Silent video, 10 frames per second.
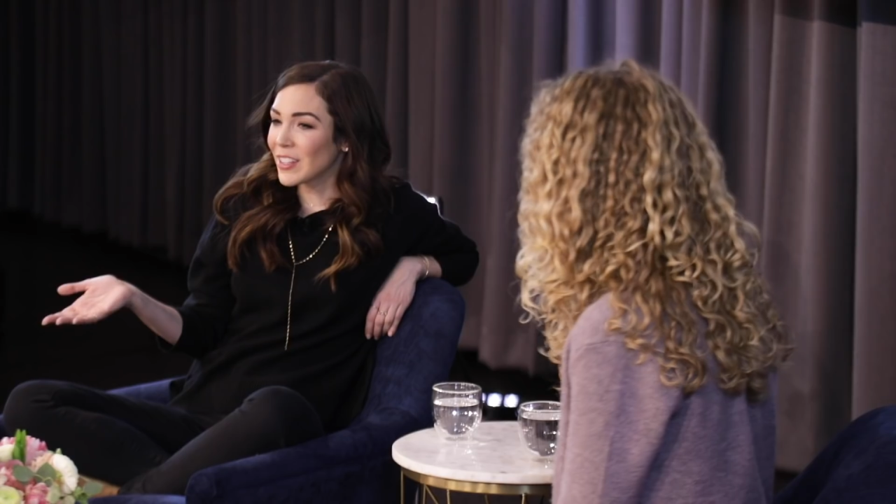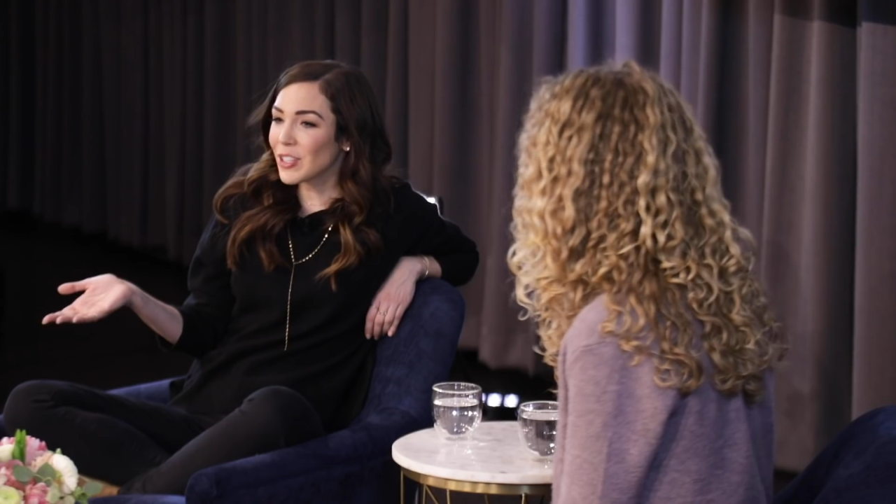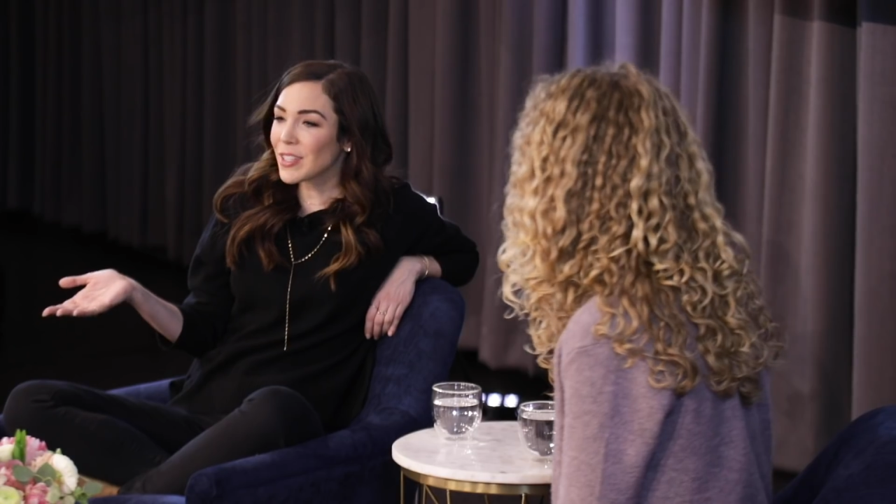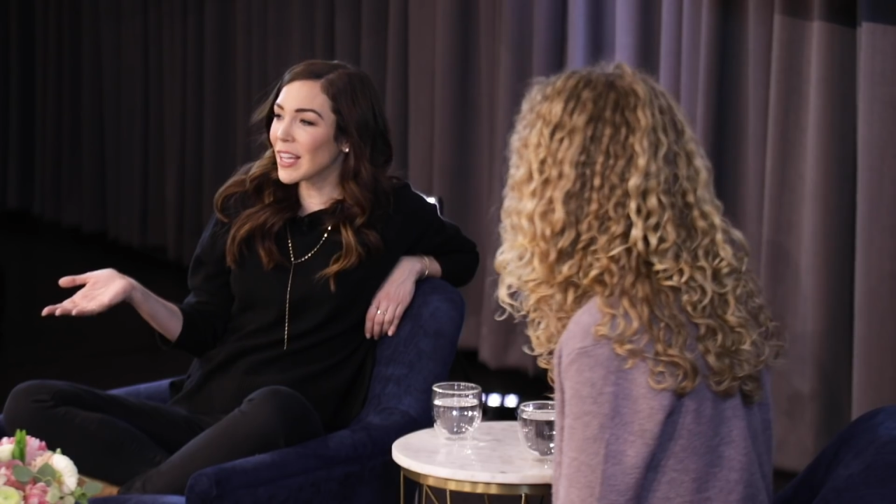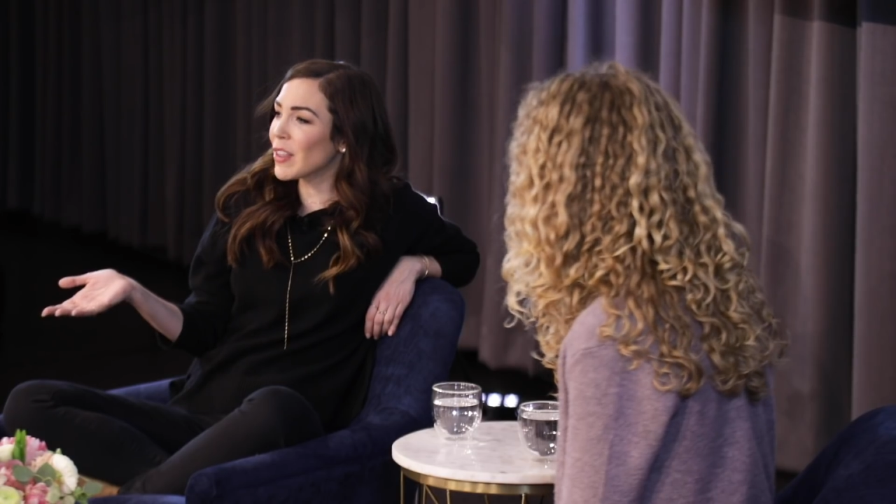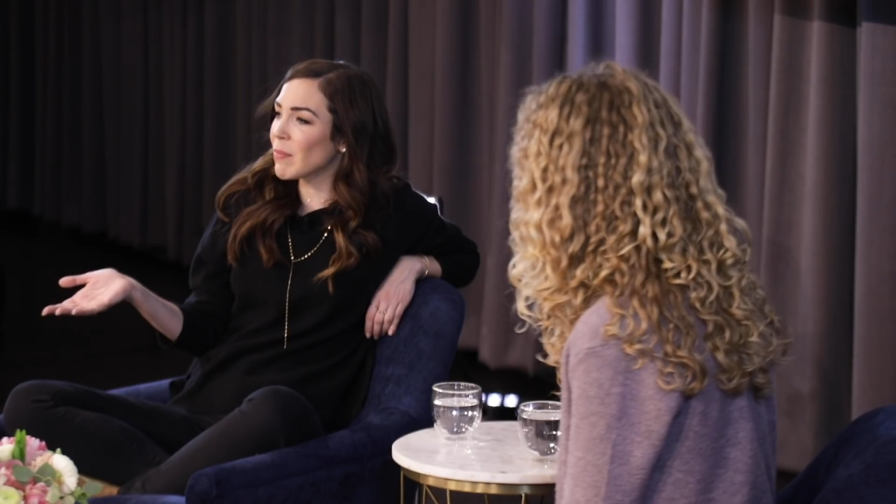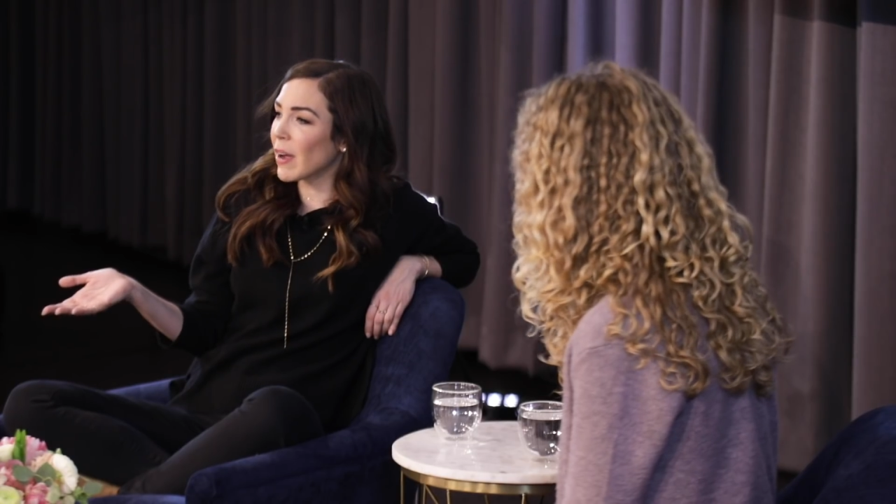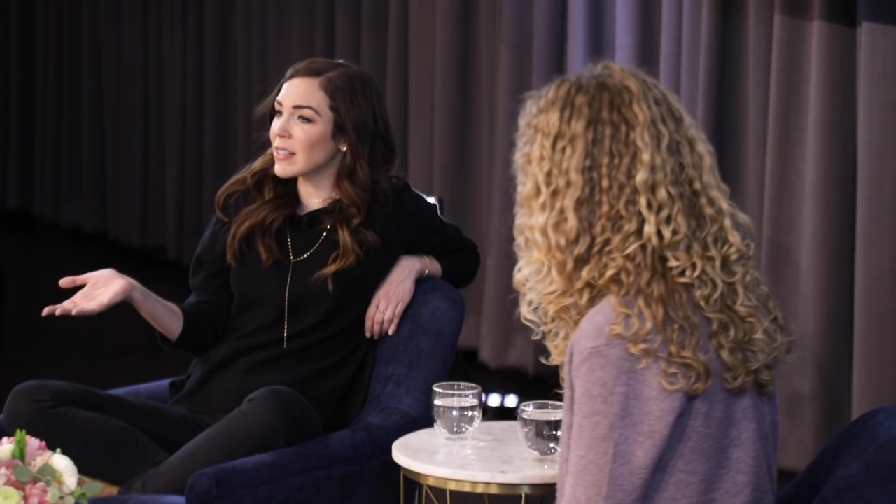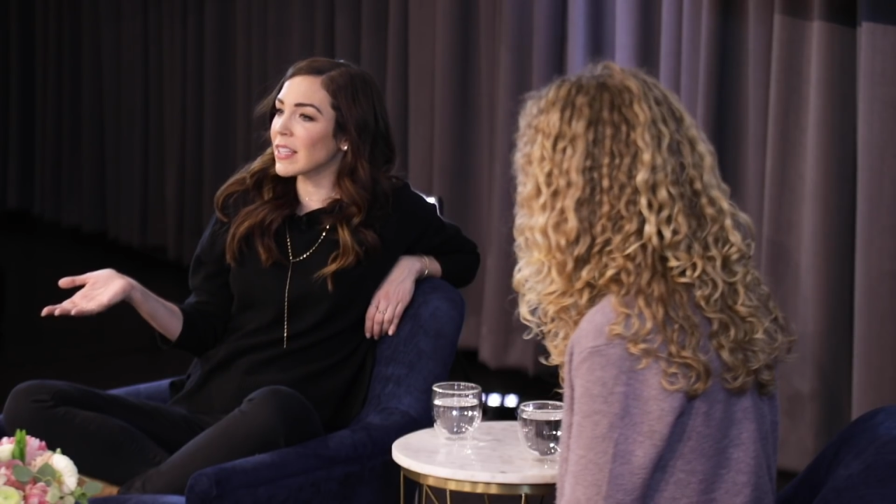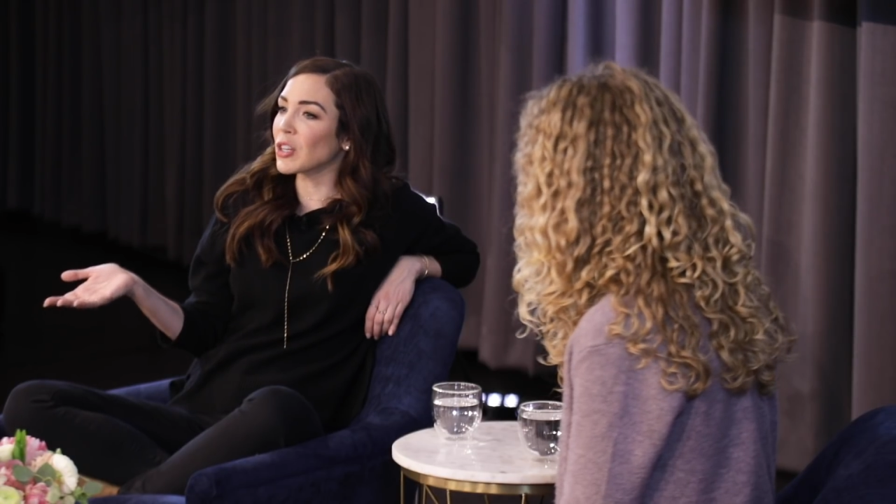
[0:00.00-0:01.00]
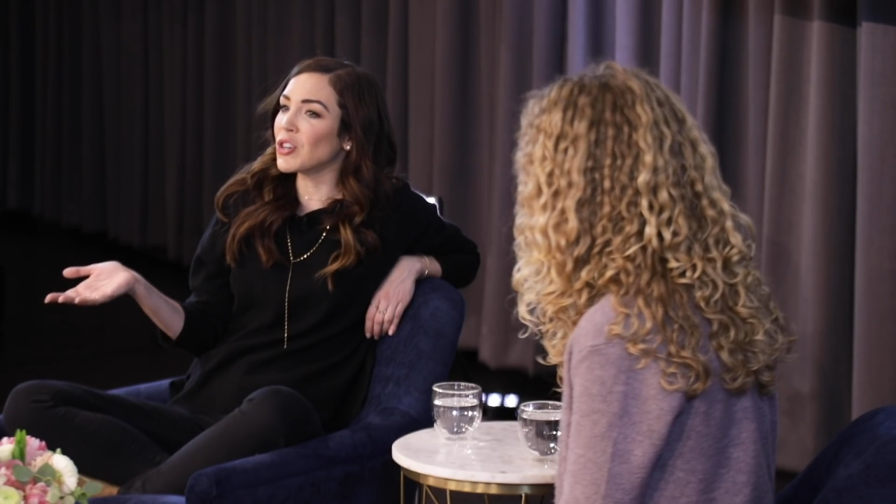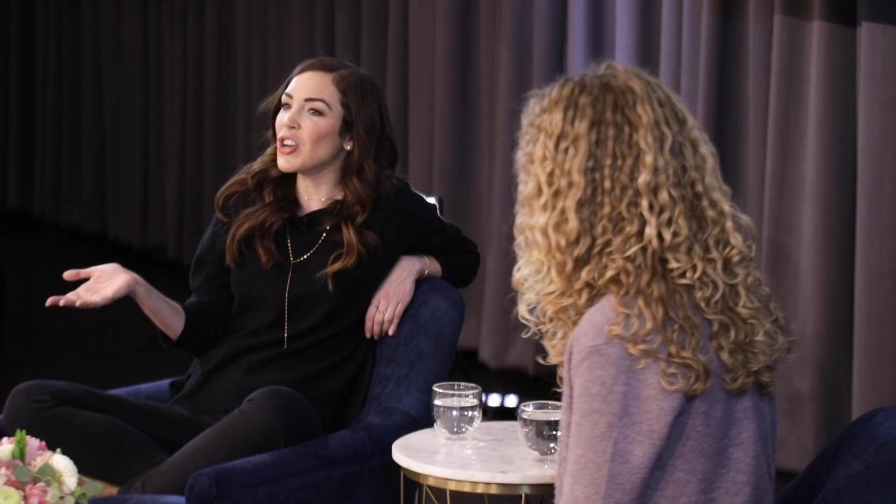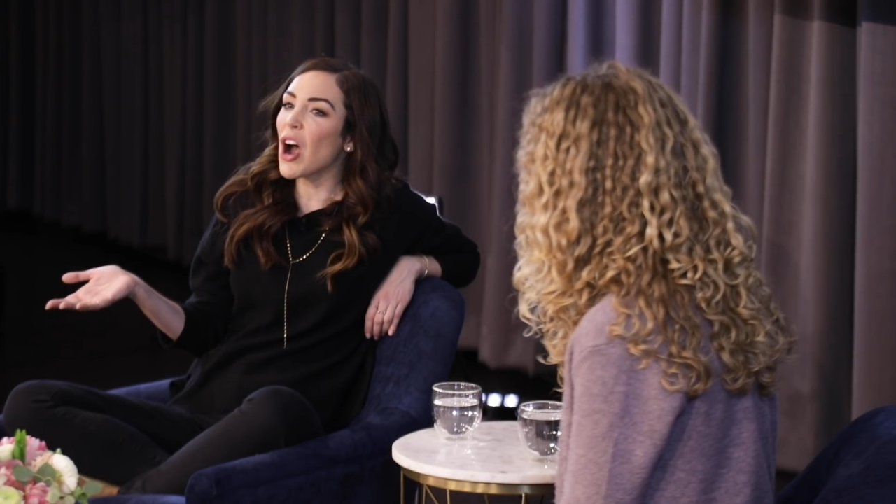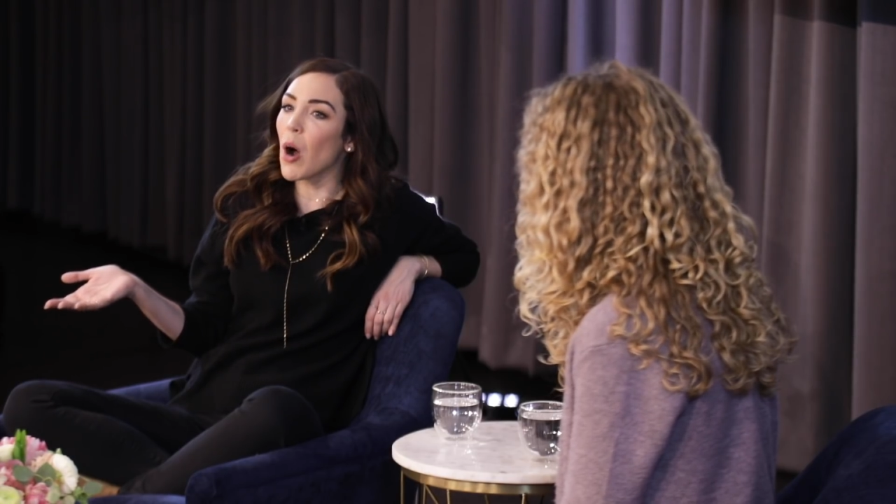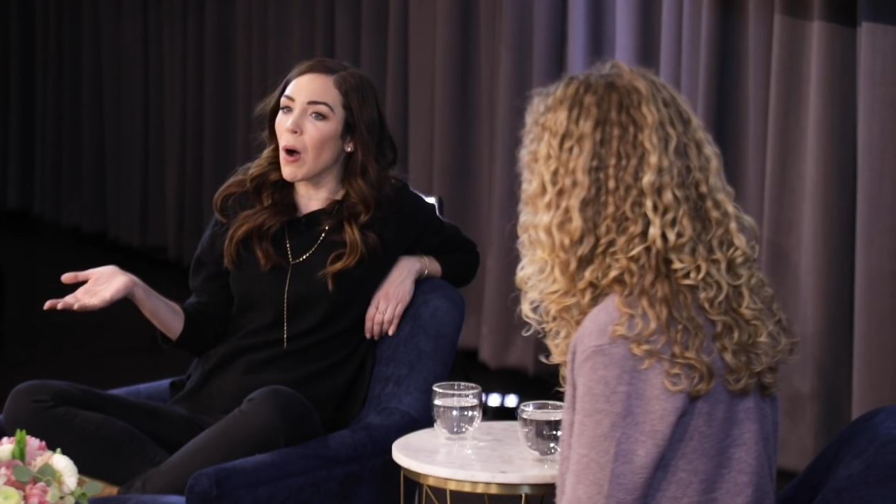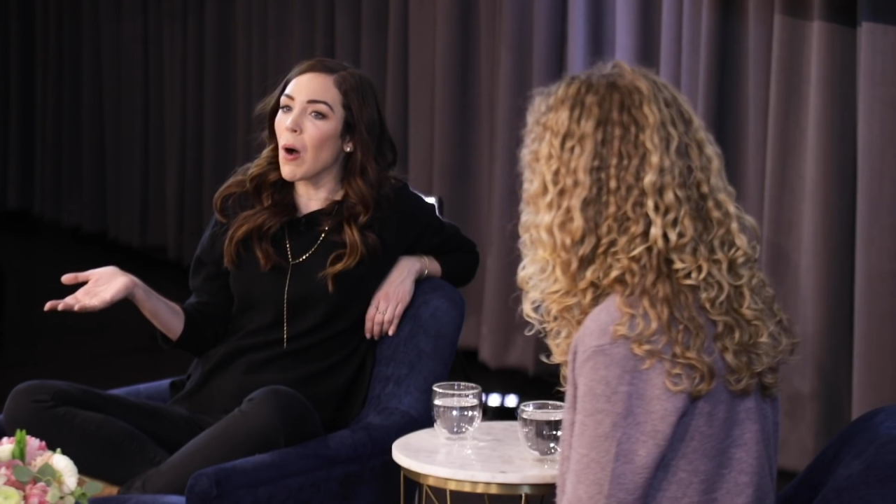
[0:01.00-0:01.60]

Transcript: Do you see how the mind's like, no,